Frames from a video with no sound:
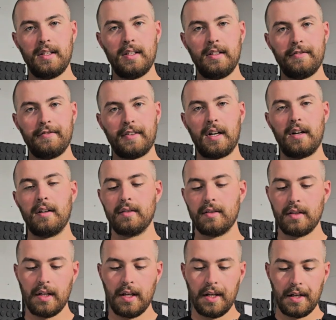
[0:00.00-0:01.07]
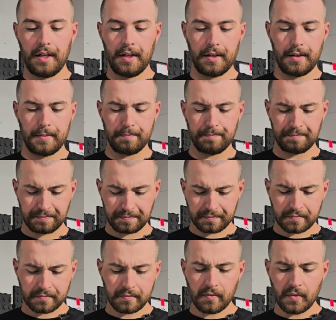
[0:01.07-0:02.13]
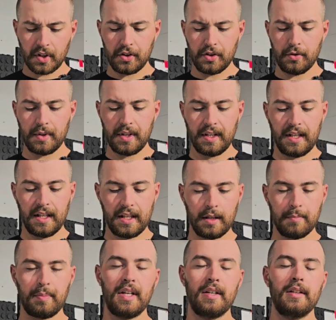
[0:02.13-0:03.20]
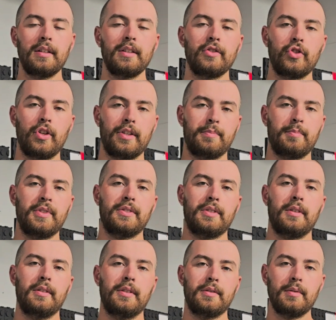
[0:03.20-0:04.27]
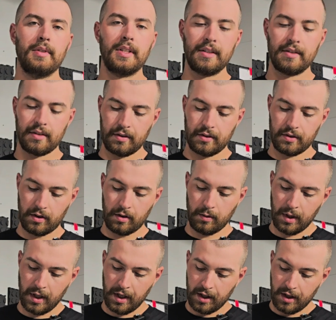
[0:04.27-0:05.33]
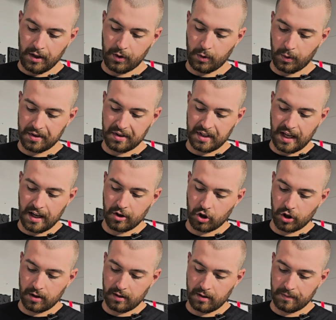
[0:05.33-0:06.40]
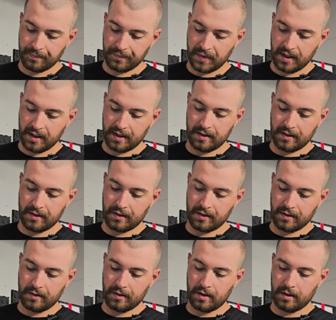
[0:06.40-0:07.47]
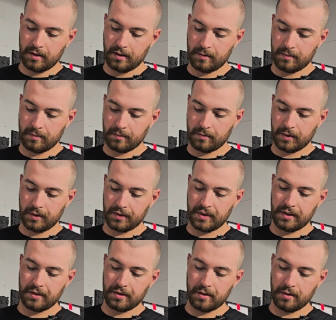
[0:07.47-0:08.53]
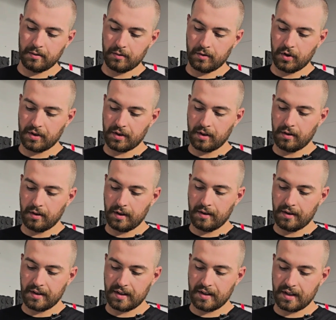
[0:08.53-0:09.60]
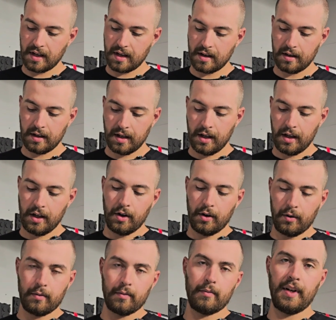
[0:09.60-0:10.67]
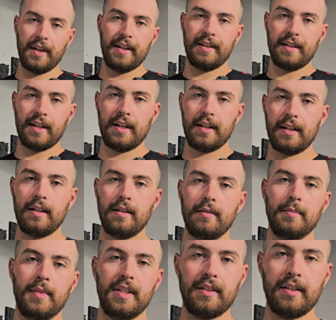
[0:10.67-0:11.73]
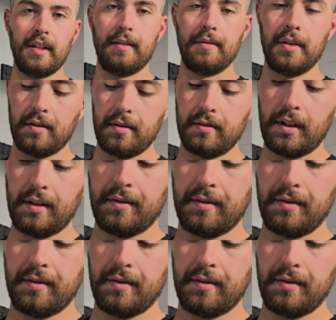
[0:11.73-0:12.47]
and then it fires. You get independent adjustments on this release. So your tension is the little set screw just underneath the C. Righty-tighty makes it heavier,